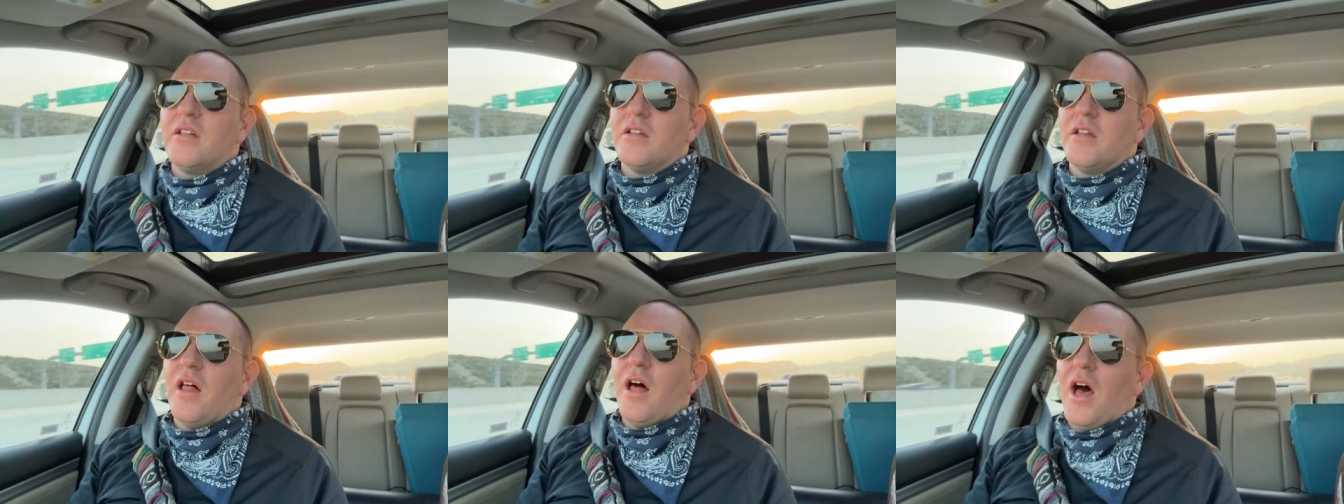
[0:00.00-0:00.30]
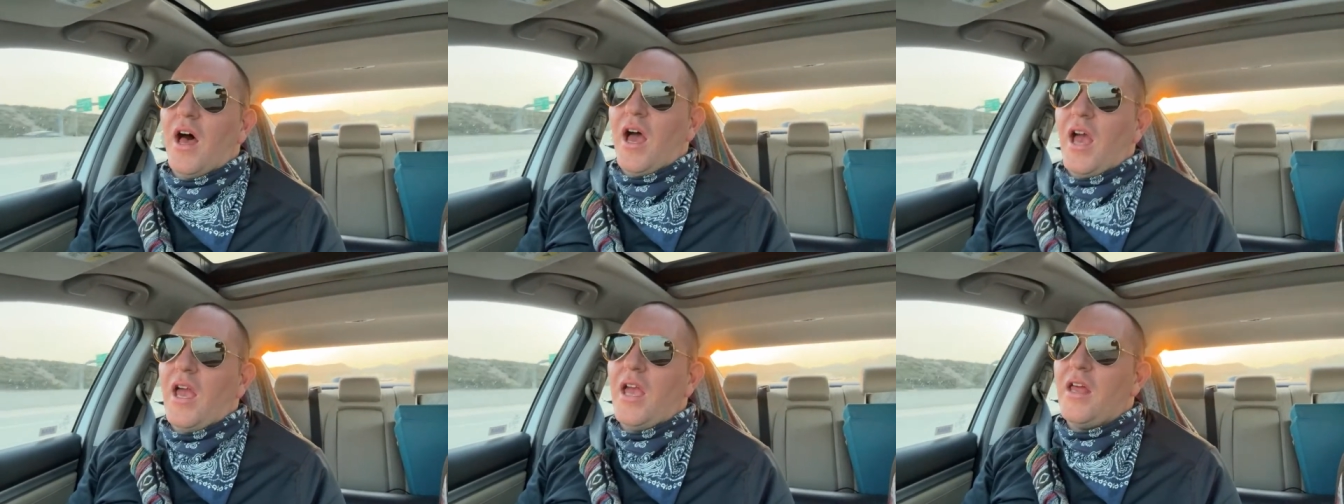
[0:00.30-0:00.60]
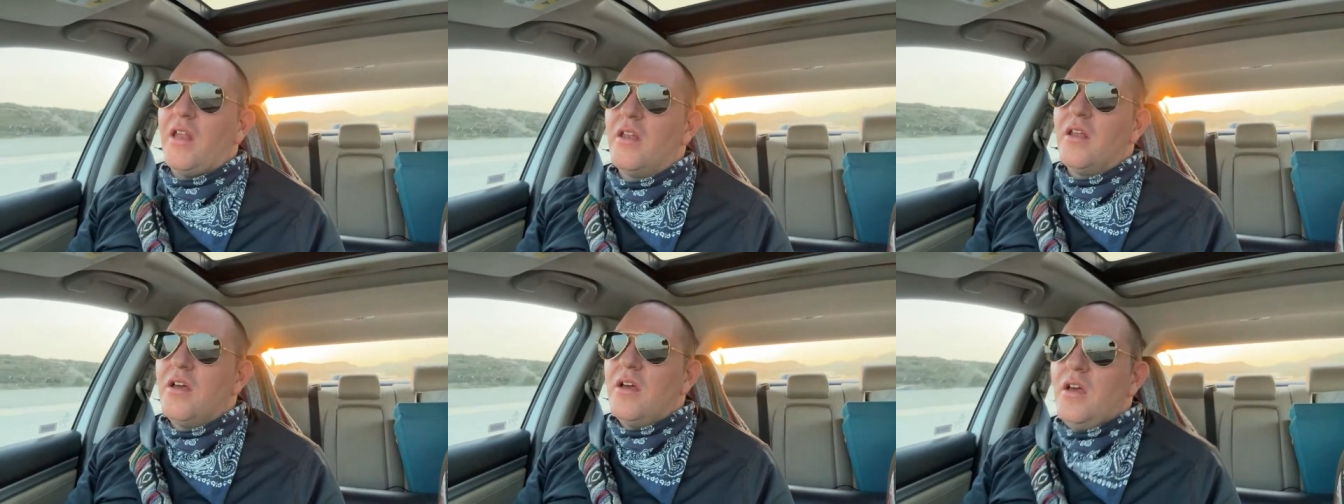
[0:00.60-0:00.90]

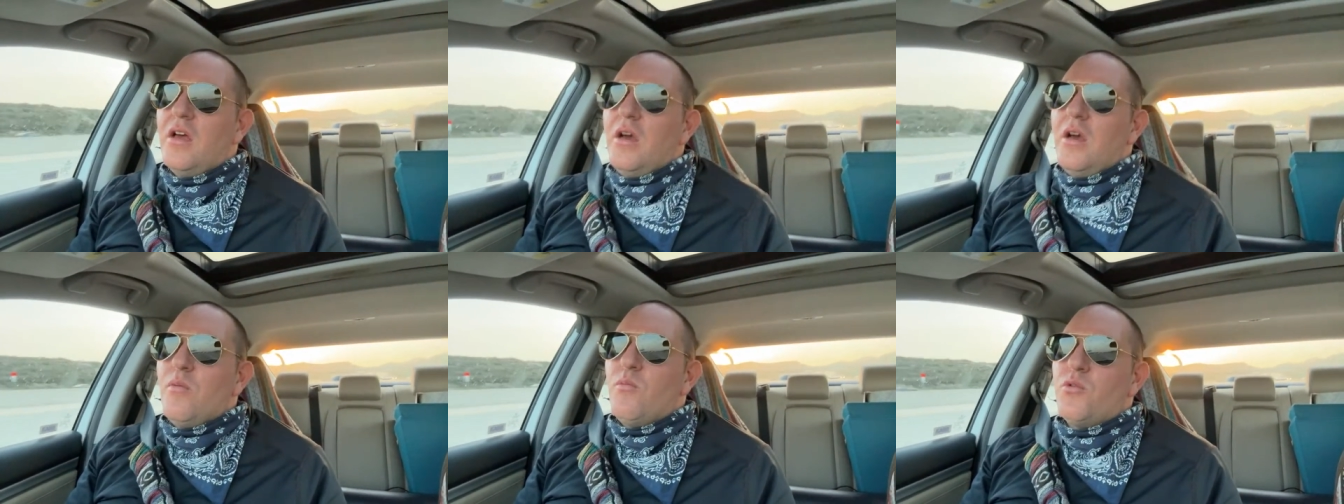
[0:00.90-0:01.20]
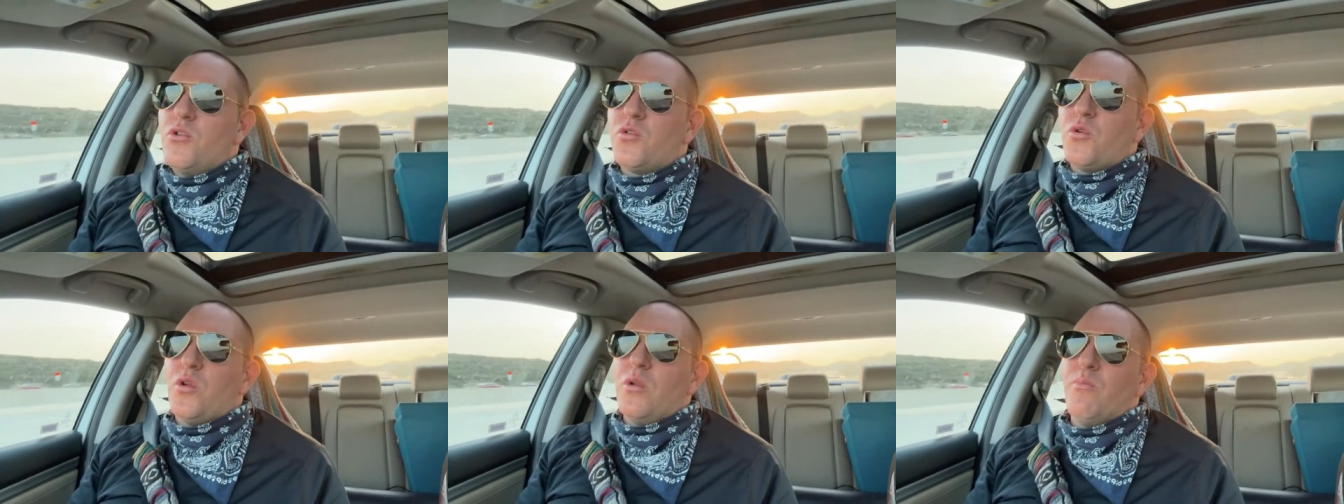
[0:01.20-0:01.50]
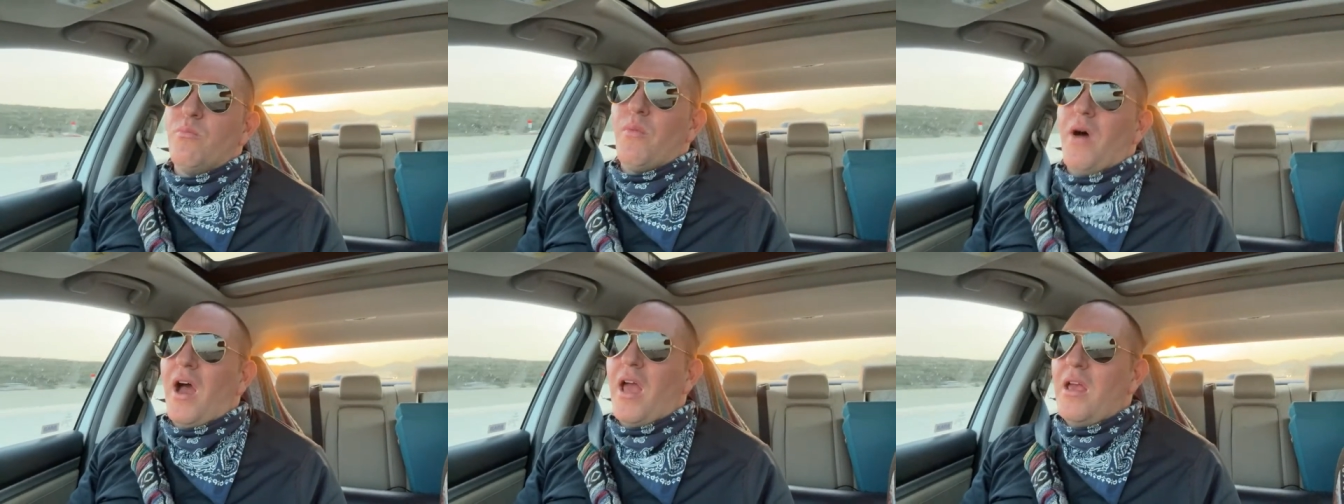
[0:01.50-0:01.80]
line between
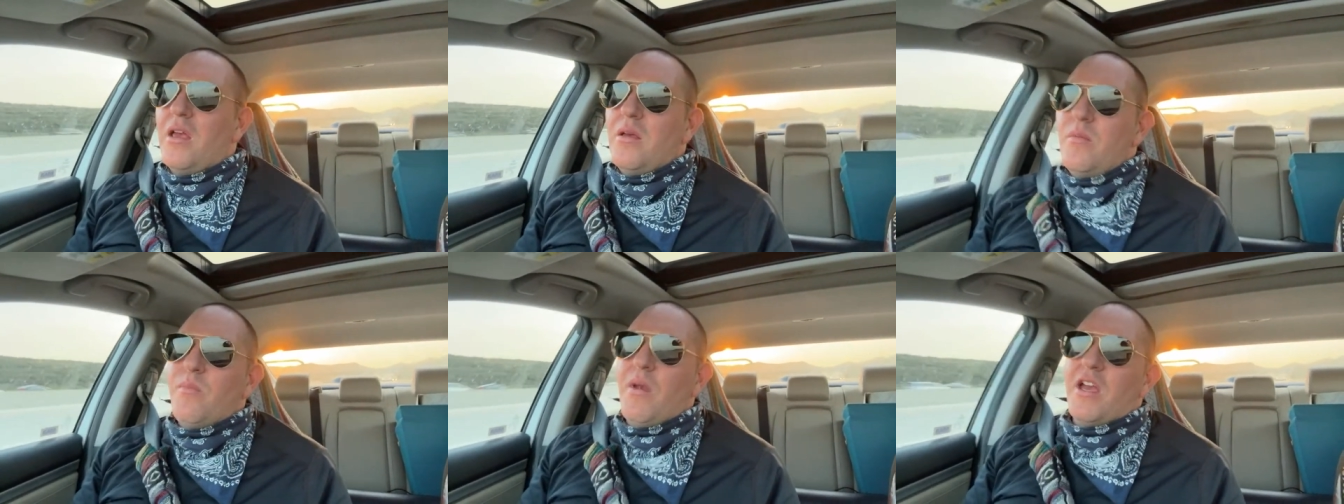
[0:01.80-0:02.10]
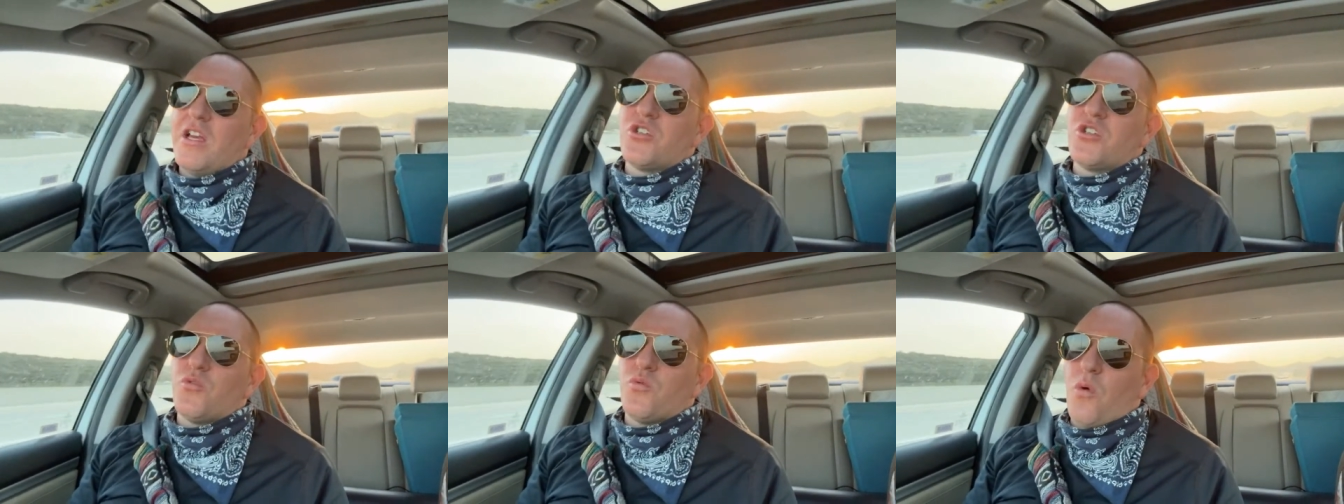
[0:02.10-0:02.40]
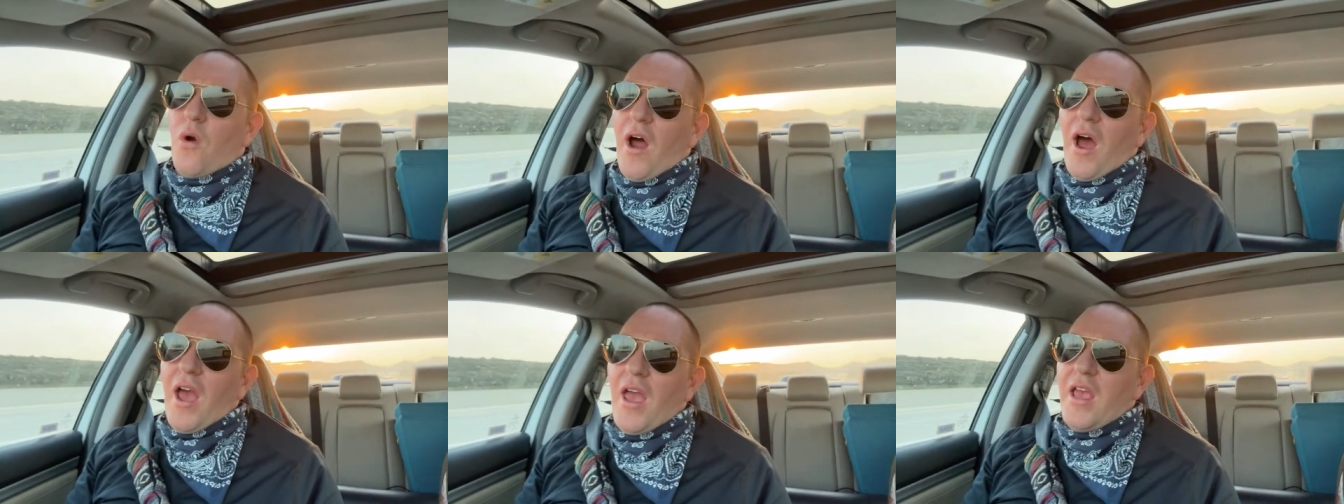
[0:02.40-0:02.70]
might makes
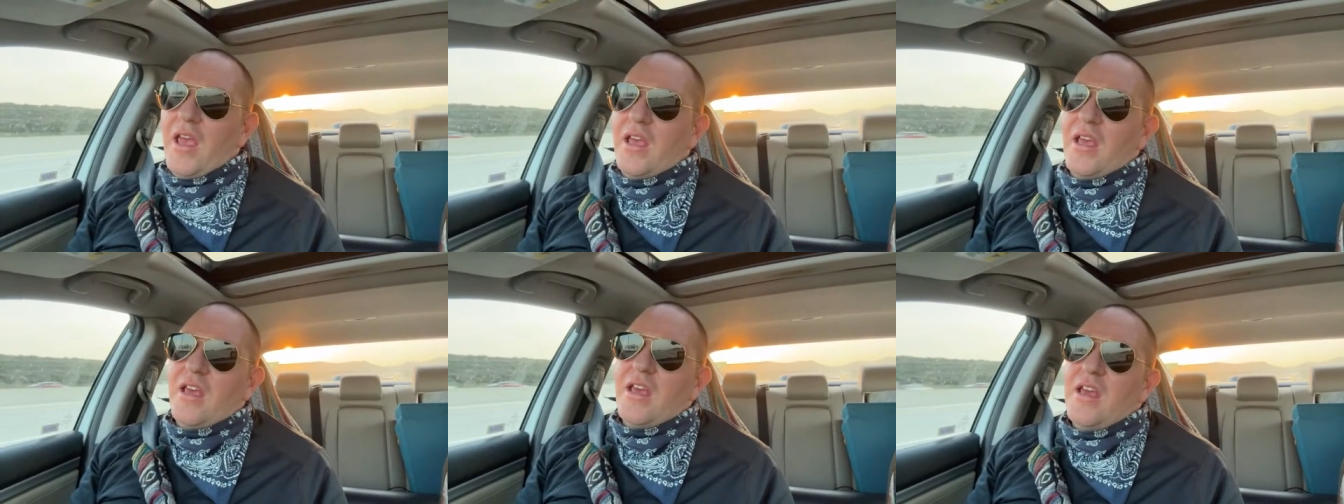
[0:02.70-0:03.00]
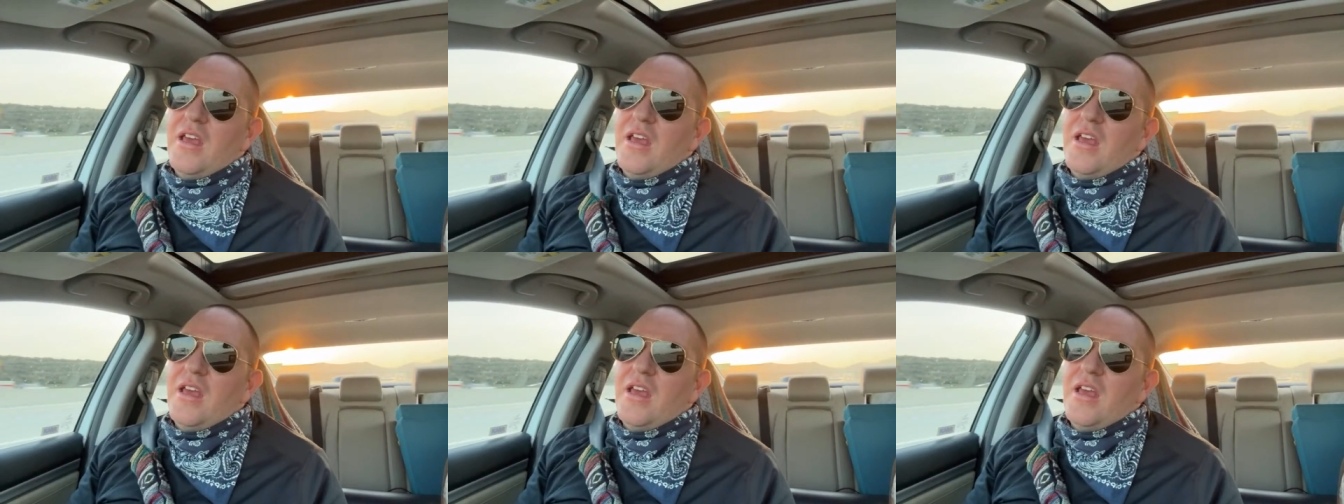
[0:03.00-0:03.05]
right